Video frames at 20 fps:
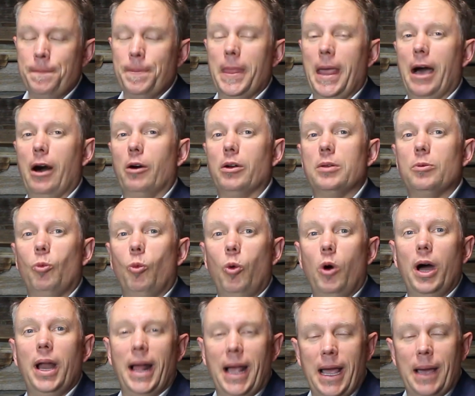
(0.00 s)
Now,
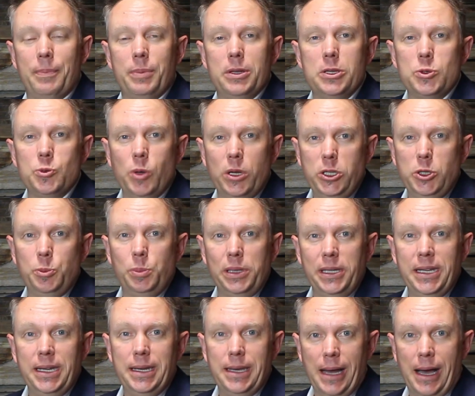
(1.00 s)
what happens when you
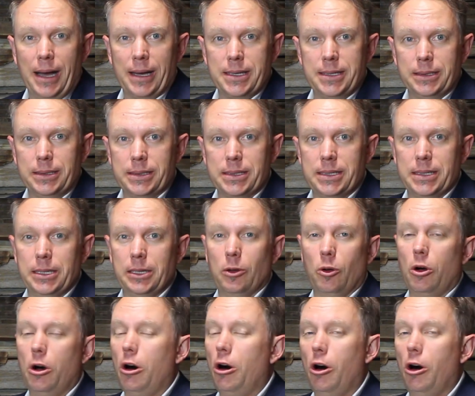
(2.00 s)
plead not guilty?